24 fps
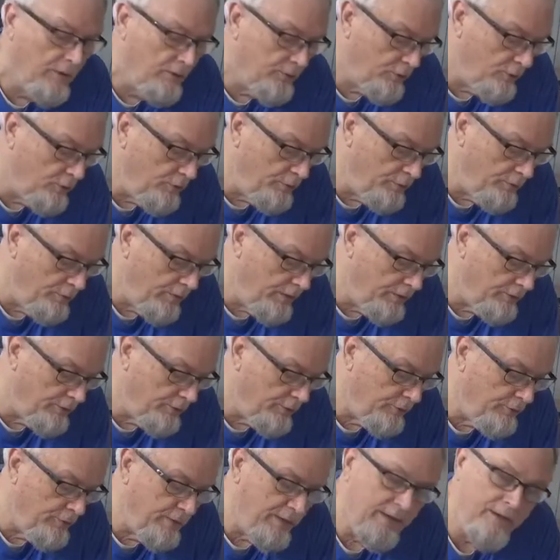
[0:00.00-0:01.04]
2,
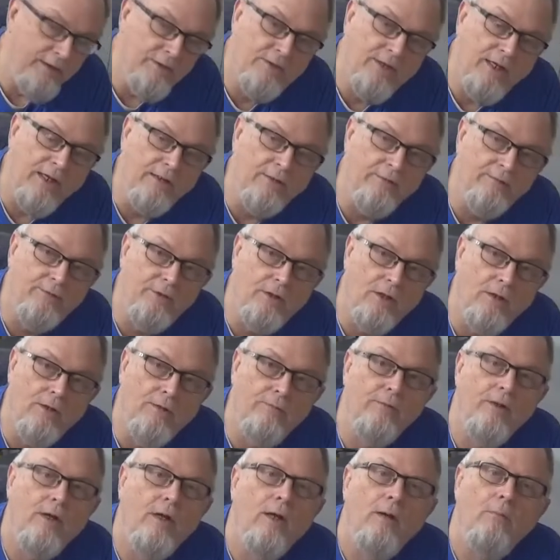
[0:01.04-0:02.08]
2B is kind of soft.
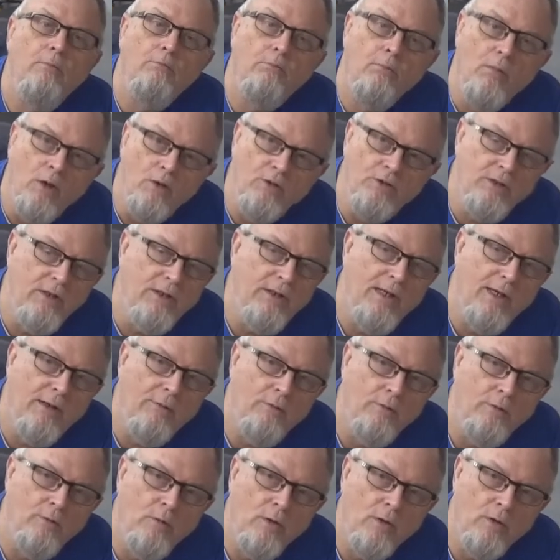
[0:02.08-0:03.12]
Mostly I
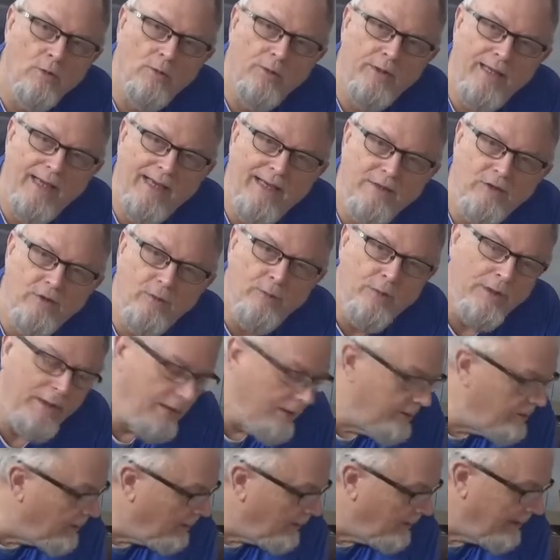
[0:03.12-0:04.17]
would work with HB
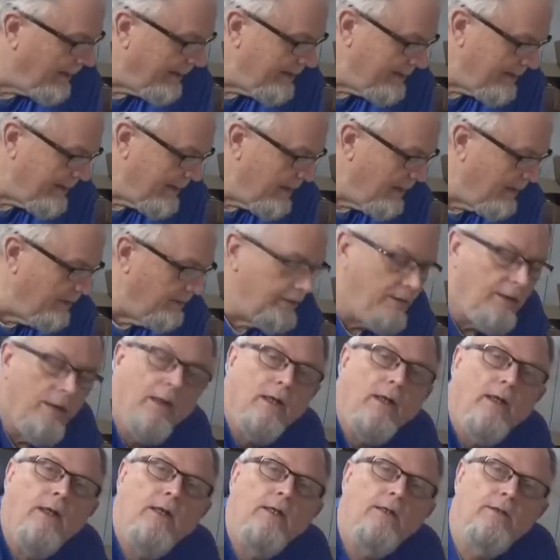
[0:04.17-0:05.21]
to lay down
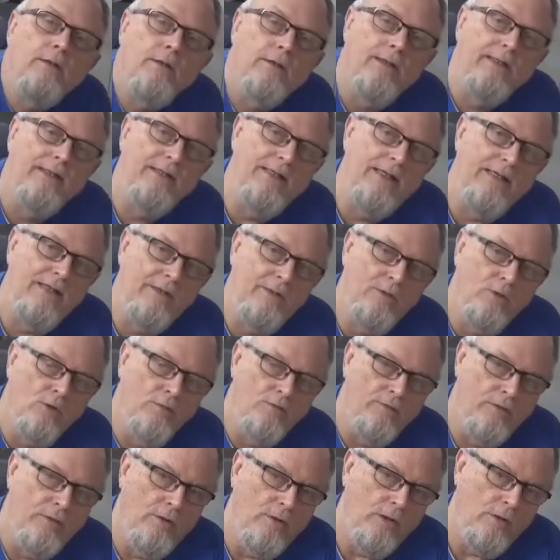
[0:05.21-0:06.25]
to lay down an
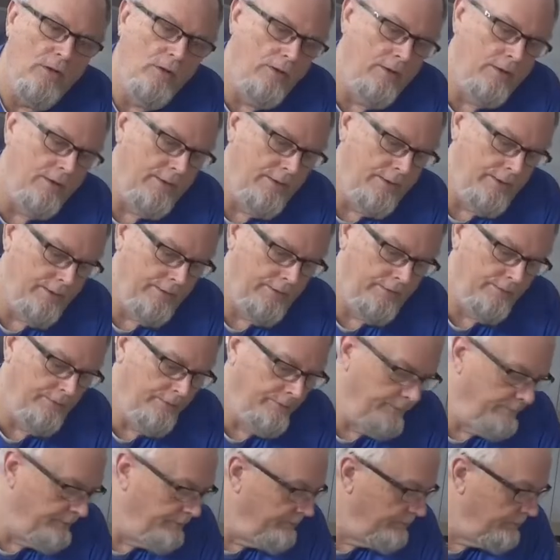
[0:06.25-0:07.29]
overall
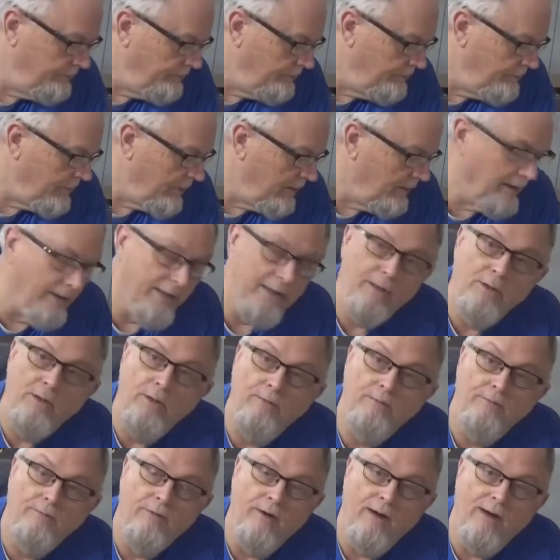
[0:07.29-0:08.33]
uh, layer
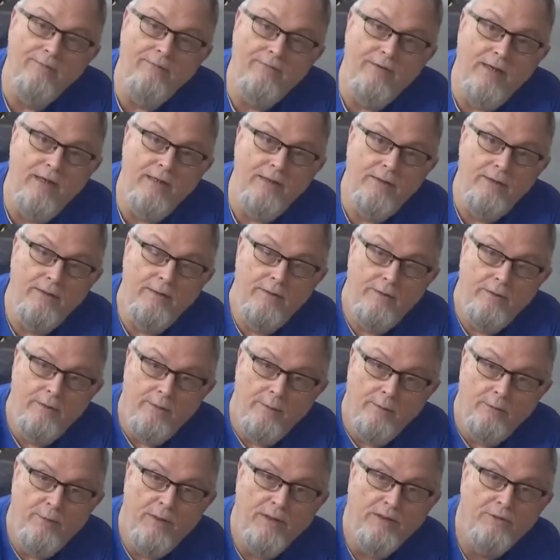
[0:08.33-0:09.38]
of graphite. The
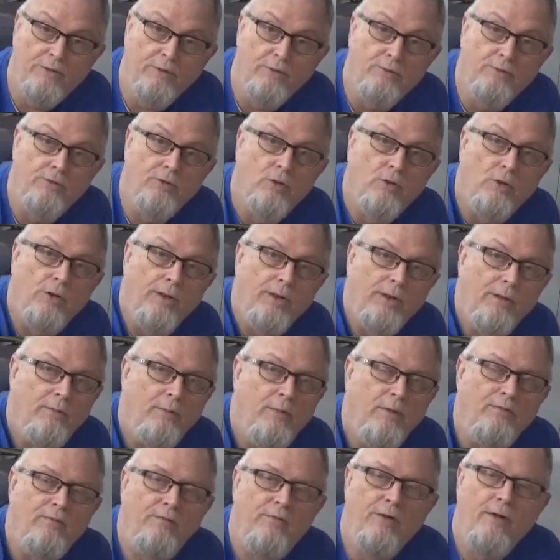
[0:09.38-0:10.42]
pencil drawing would
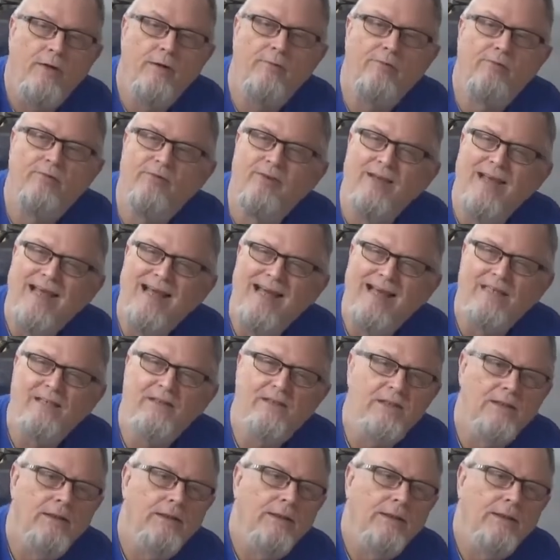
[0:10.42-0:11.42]
be very flat